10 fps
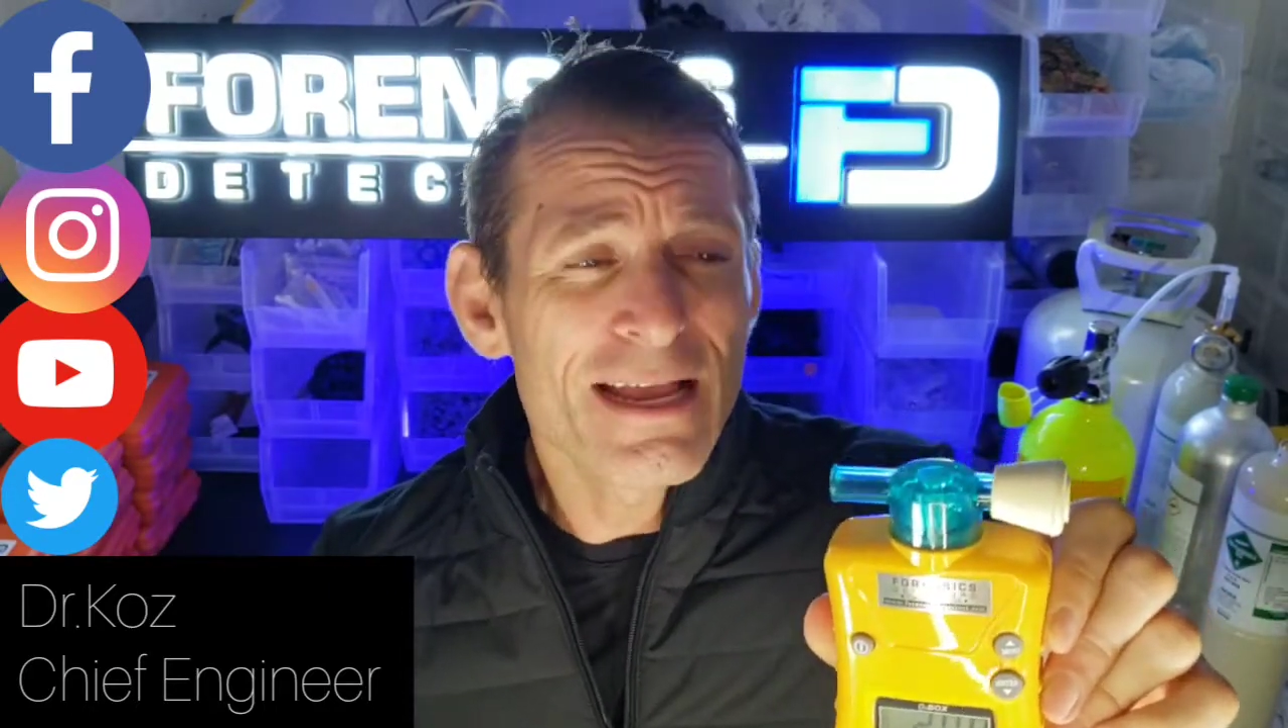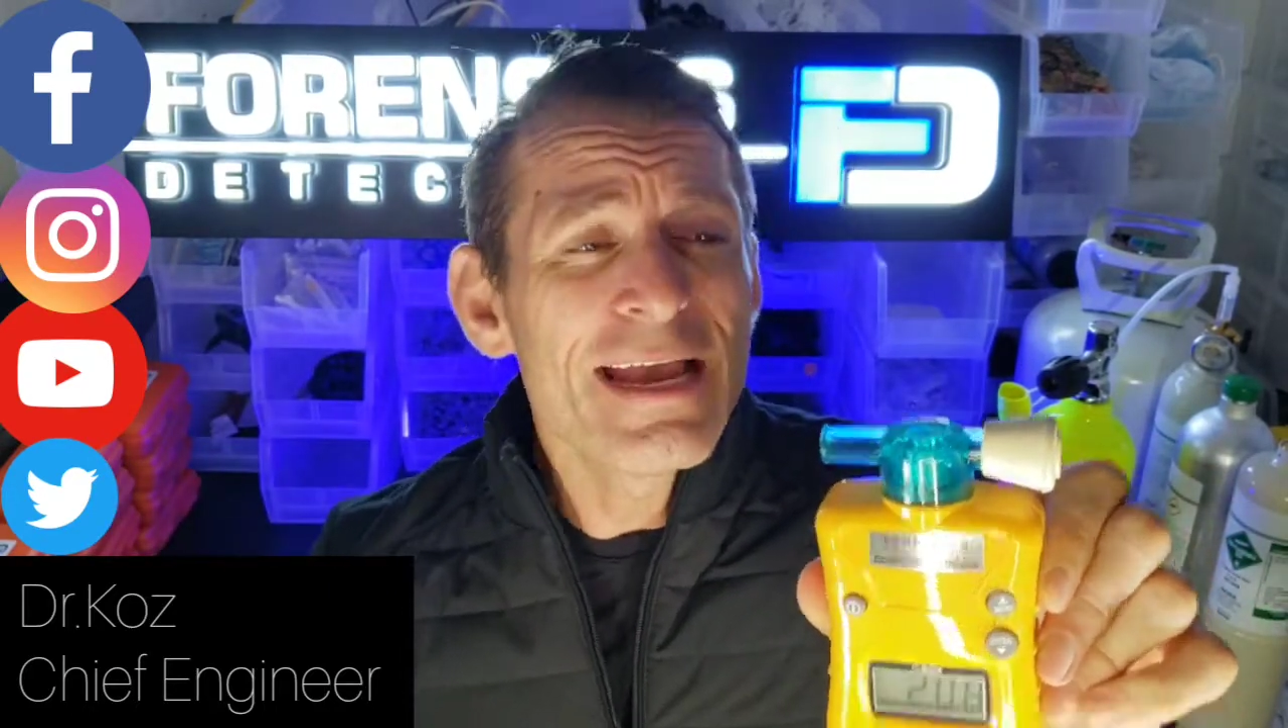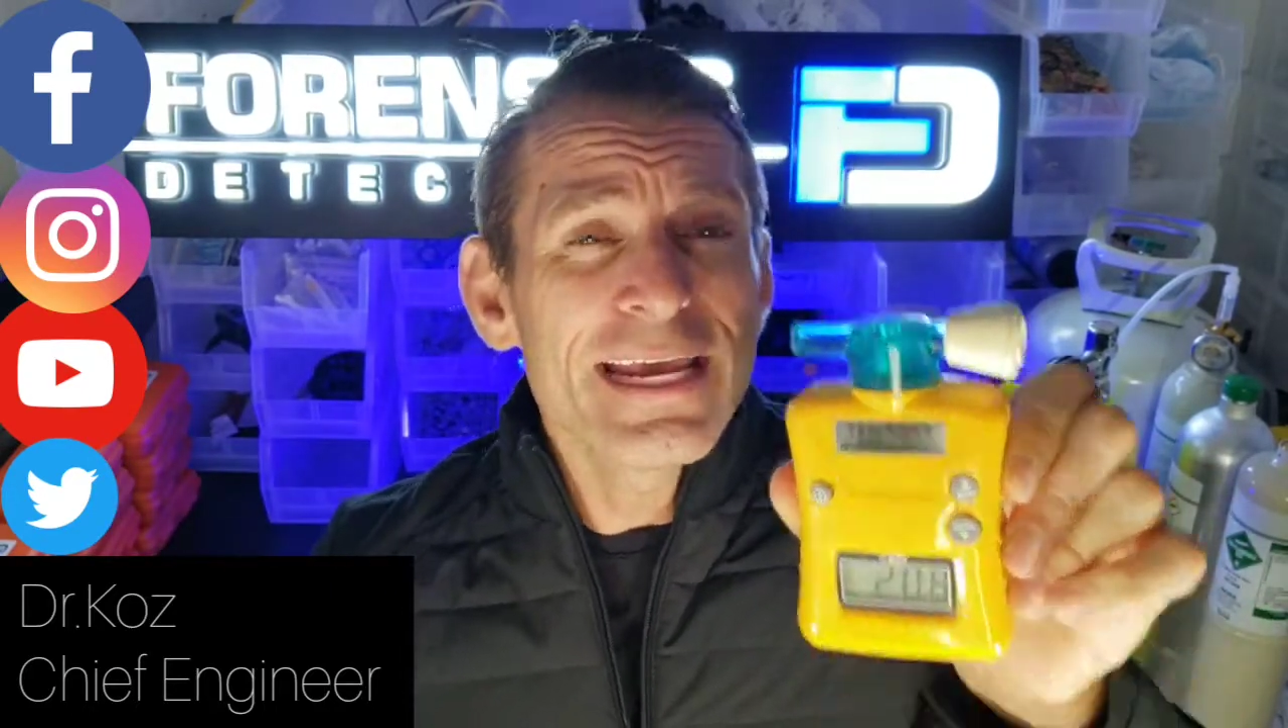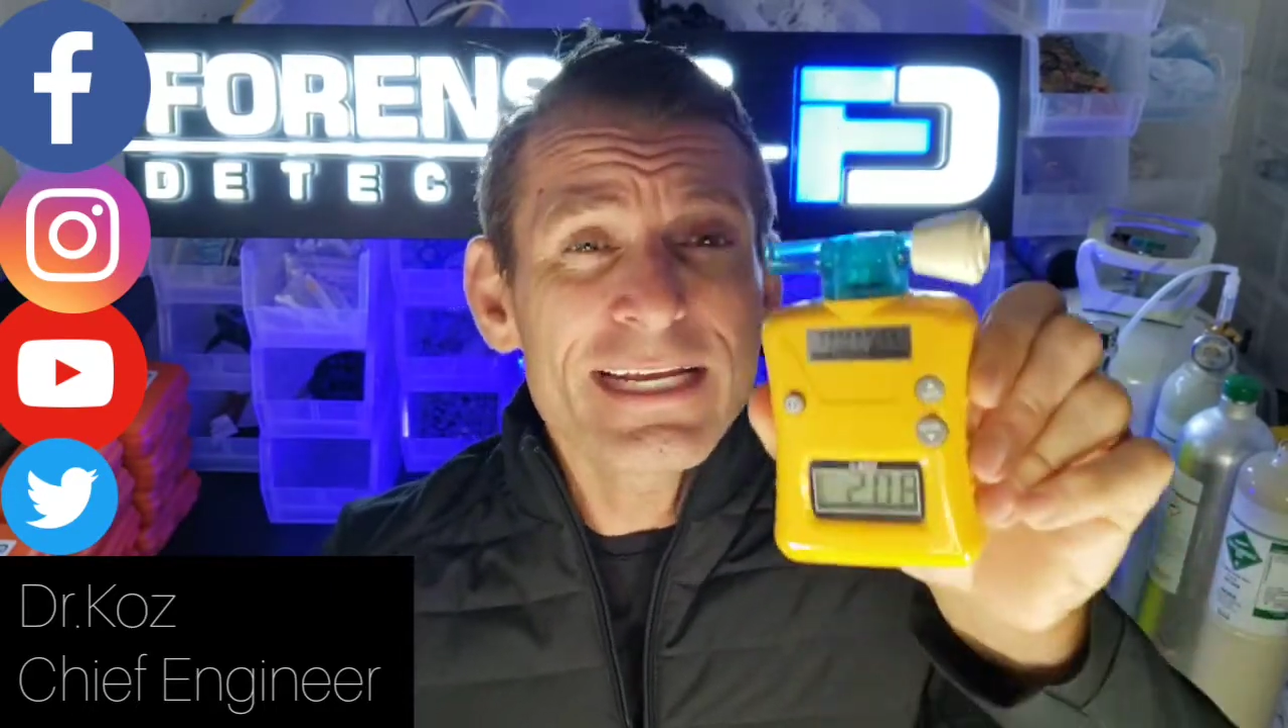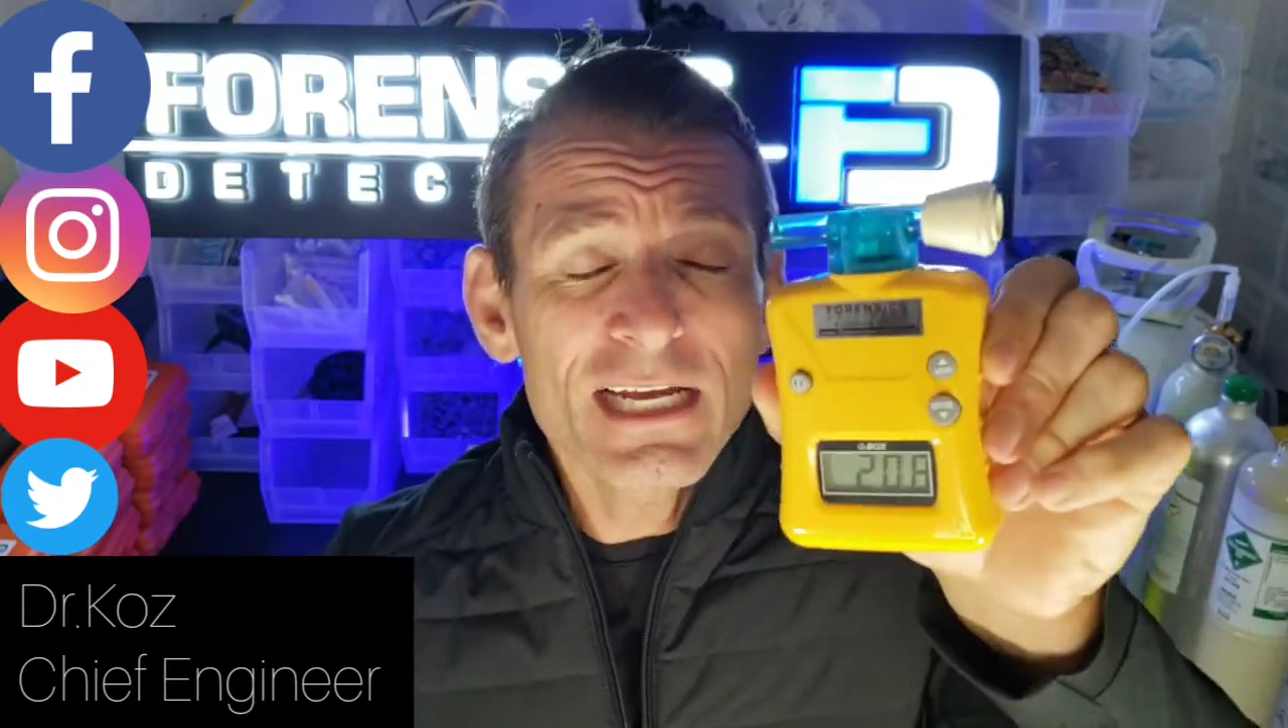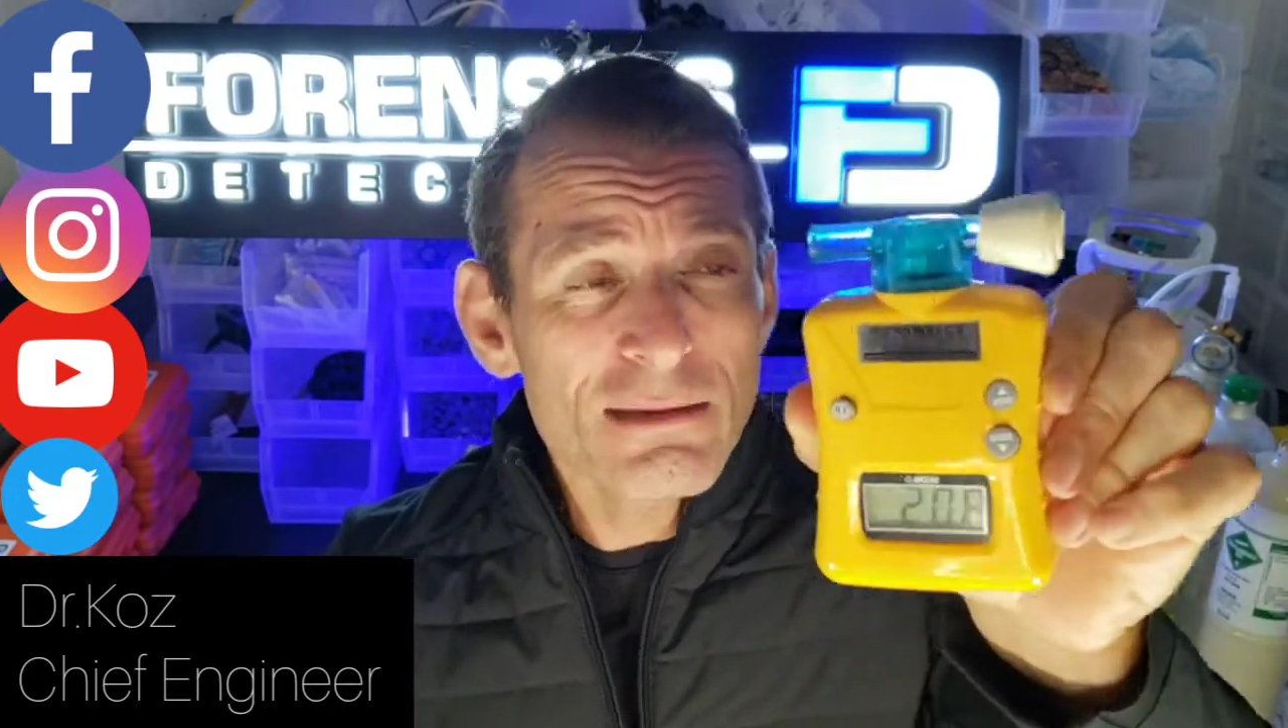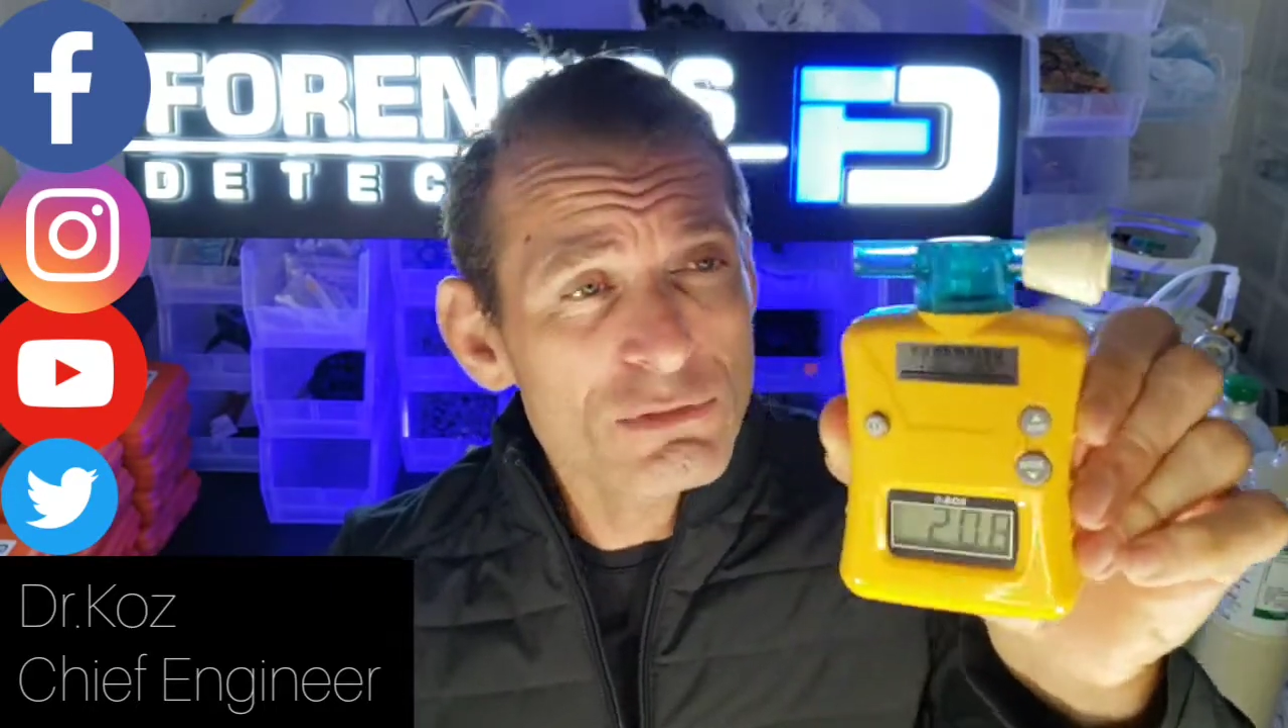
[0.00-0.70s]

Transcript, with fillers: It comes